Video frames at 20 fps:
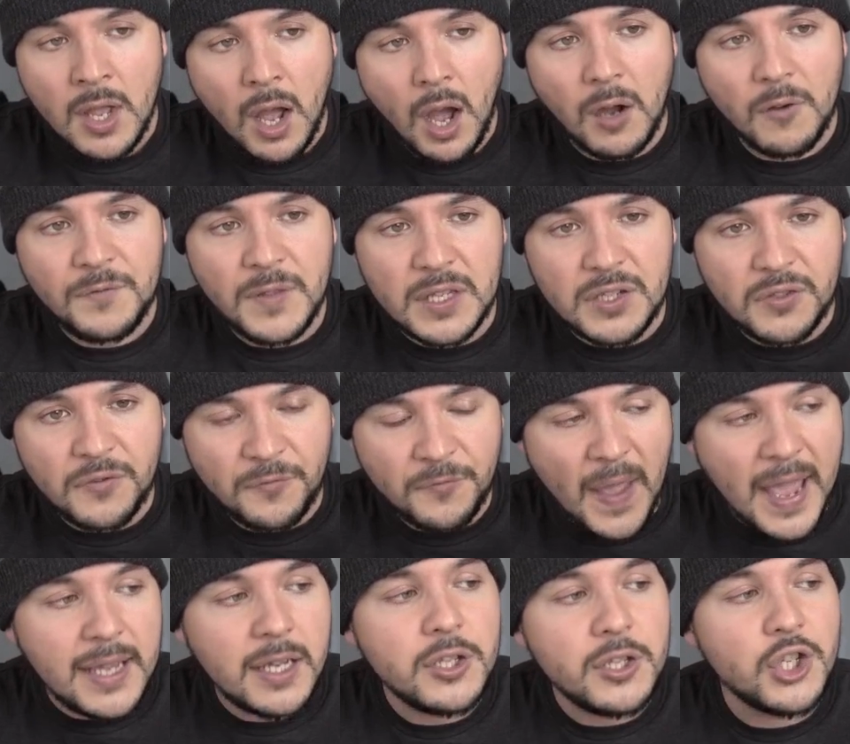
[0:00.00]
of these
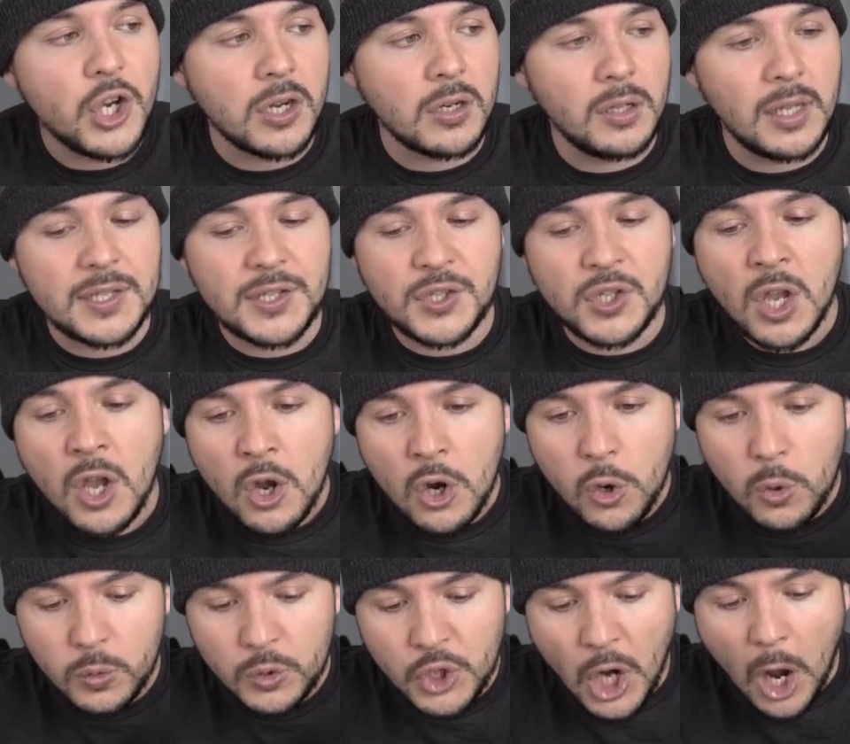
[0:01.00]
fake journalists
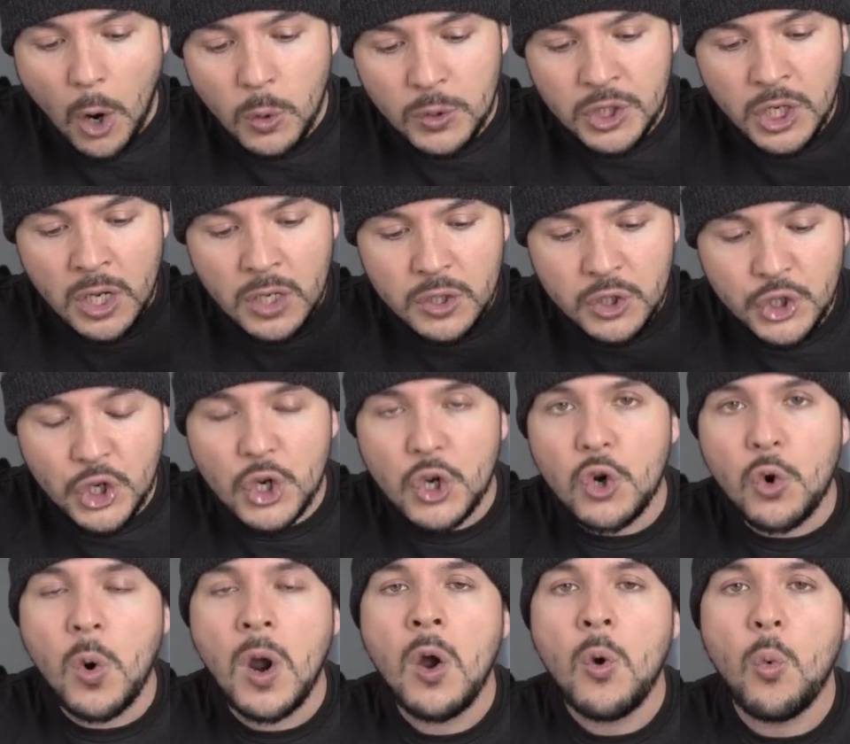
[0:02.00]
who don't
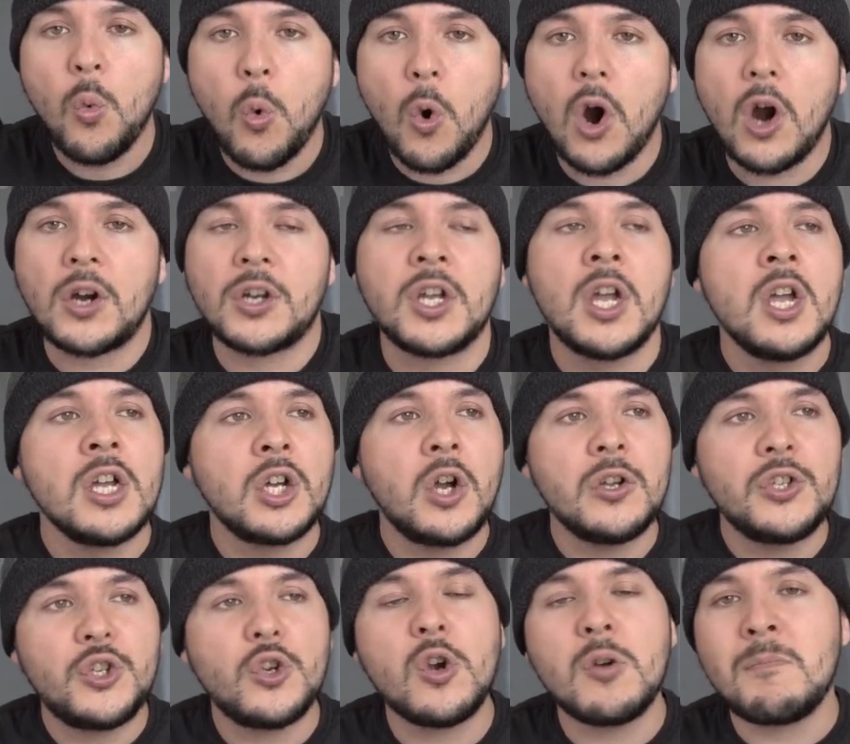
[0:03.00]
do work.
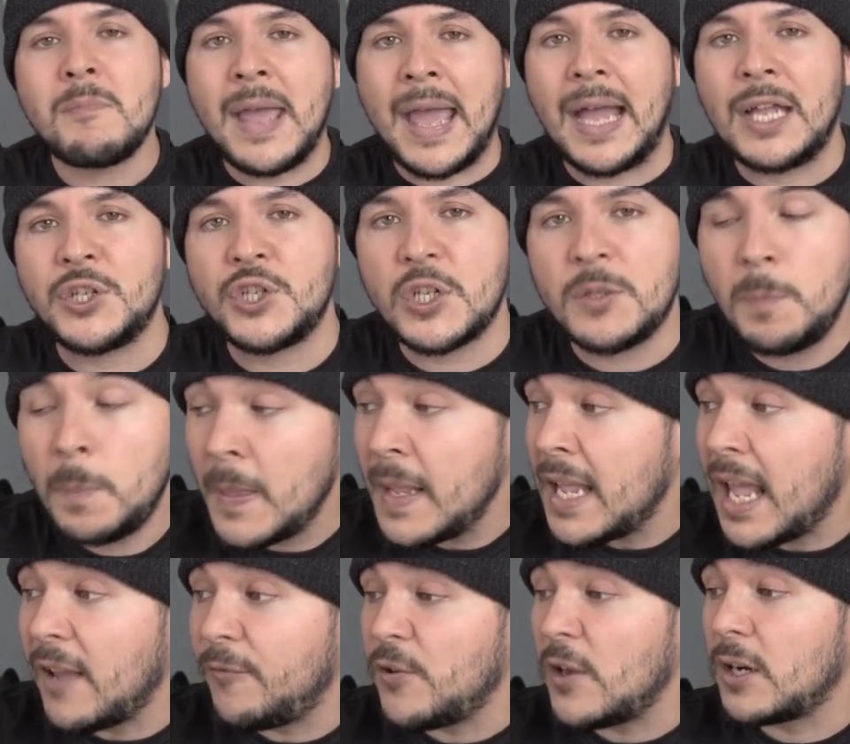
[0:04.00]
Could you imagine
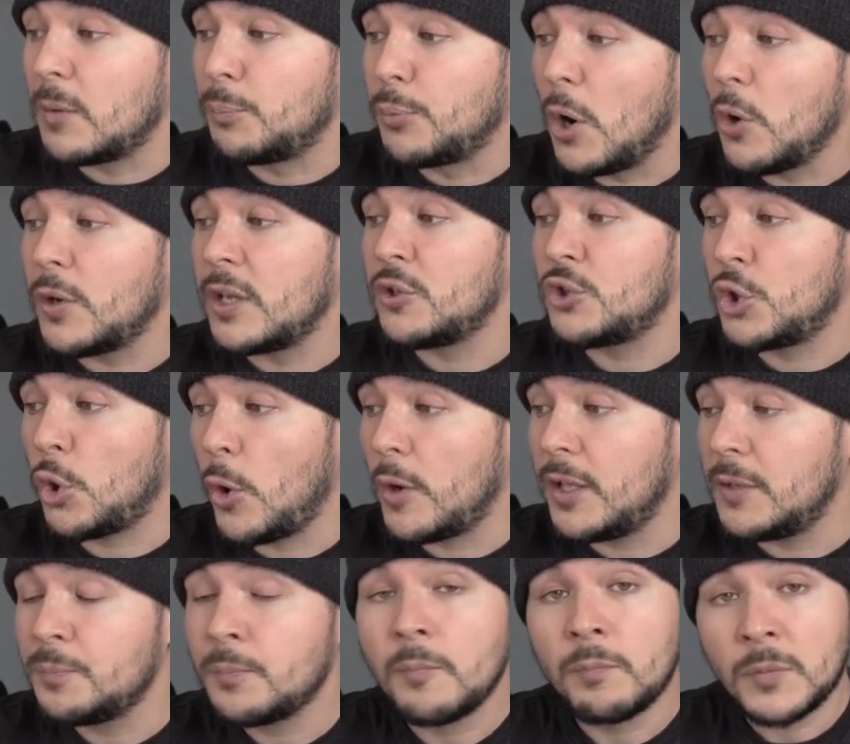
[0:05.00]
if you had a broken
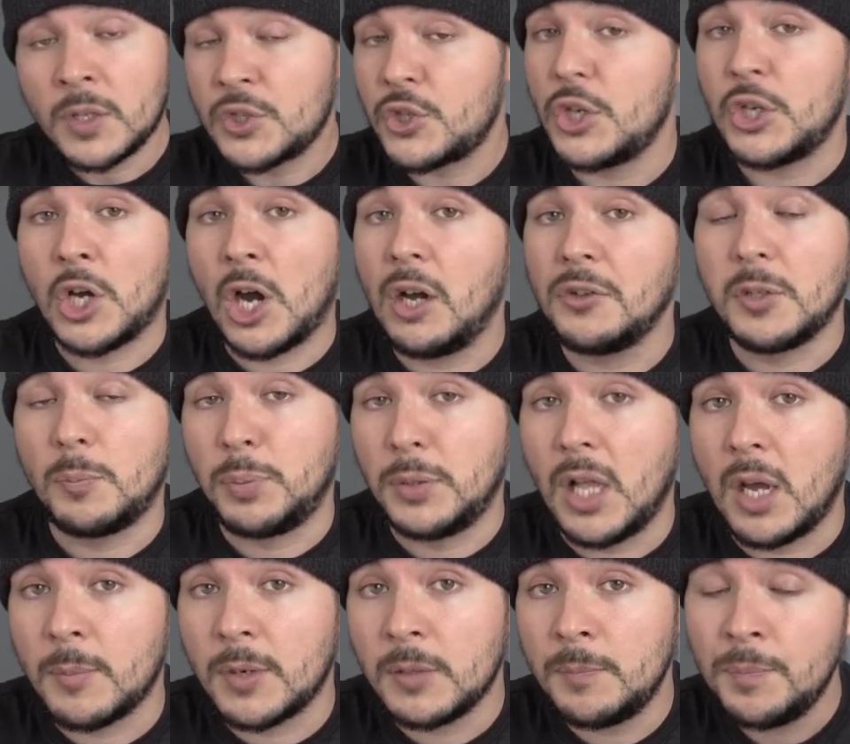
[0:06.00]
toilet, so you called the
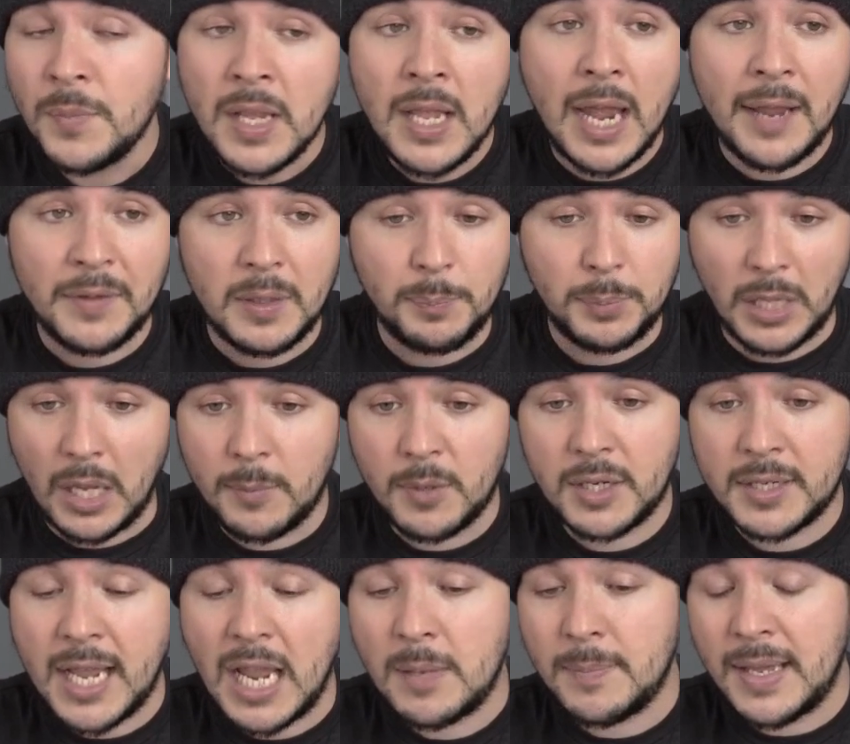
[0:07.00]
plumber, and the
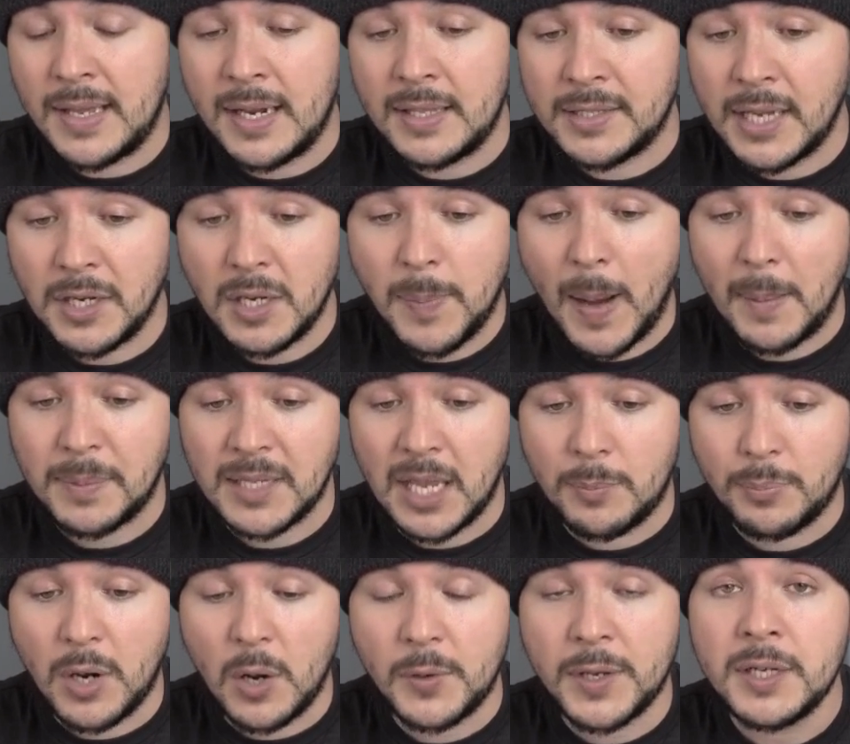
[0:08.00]
plumber came in and said, your pipe's
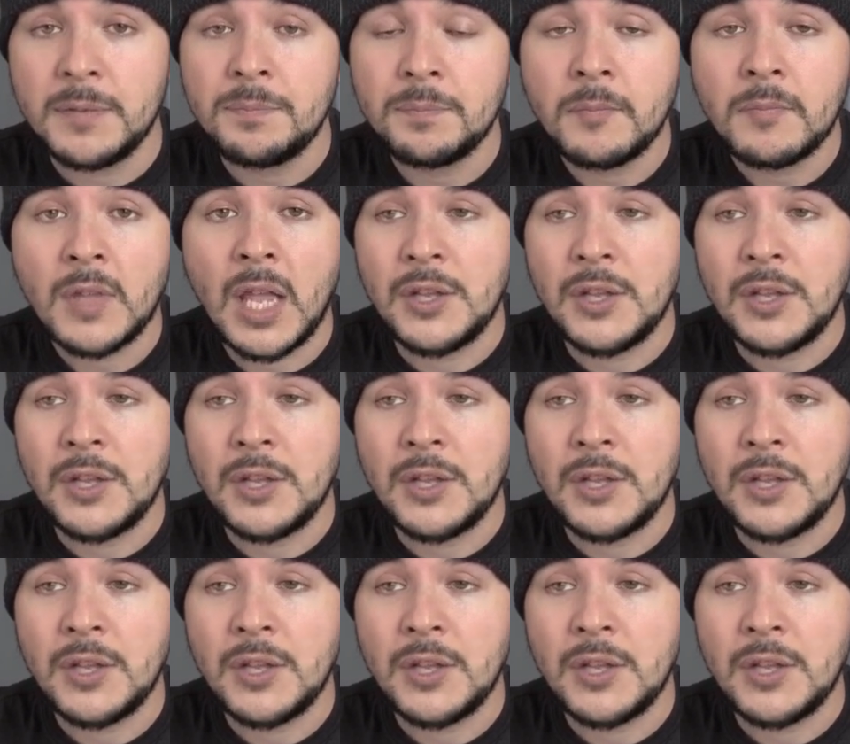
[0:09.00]
not broken?